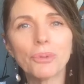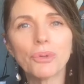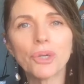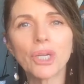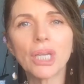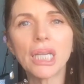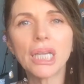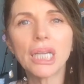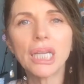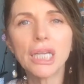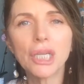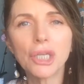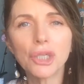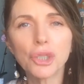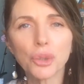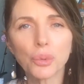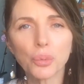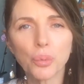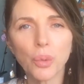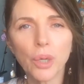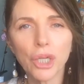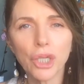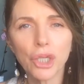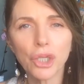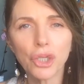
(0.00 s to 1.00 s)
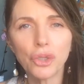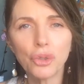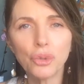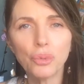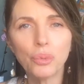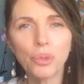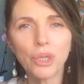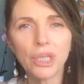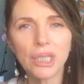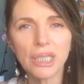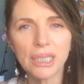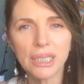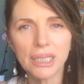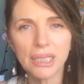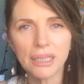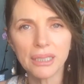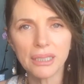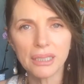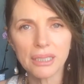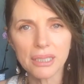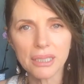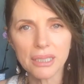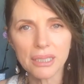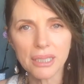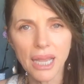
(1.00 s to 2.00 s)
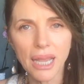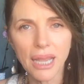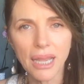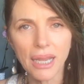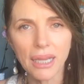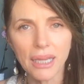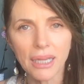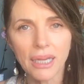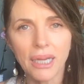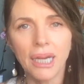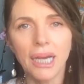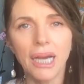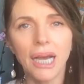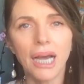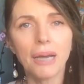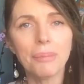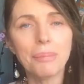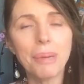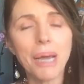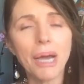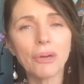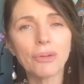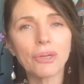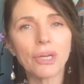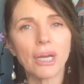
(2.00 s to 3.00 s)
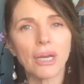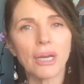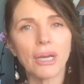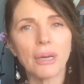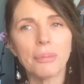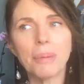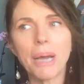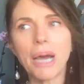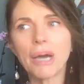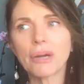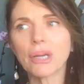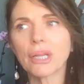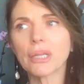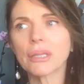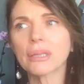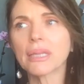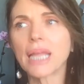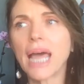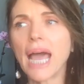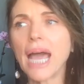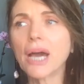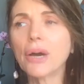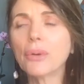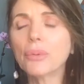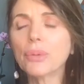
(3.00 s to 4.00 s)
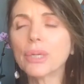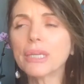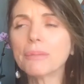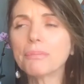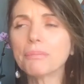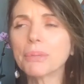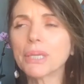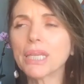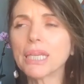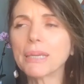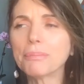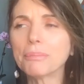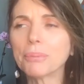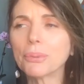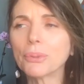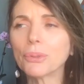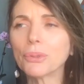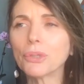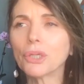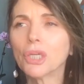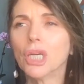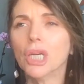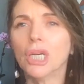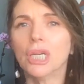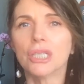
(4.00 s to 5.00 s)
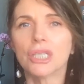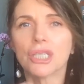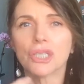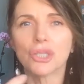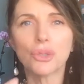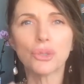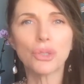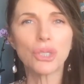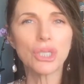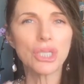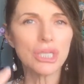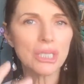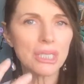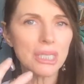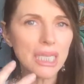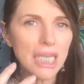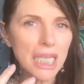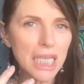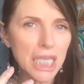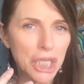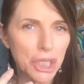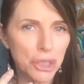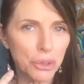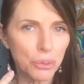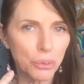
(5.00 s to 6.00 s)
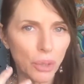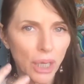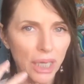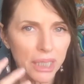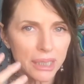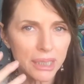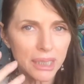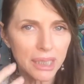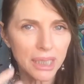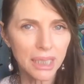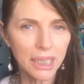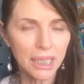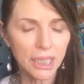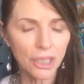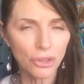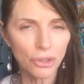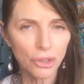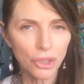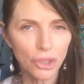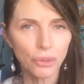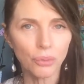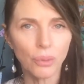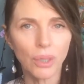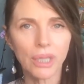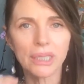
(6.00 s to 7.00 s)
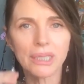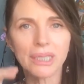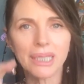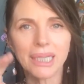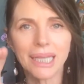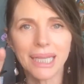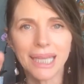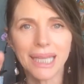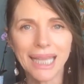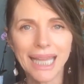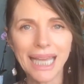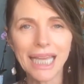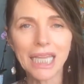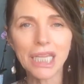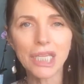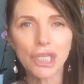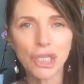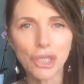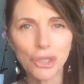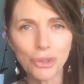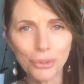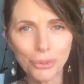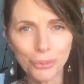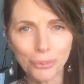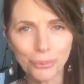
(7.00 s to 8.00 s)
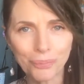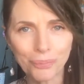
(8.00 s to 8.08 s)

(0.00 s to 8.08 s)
hear what you really need to say, about allowing people to see you and to hear you and to get you.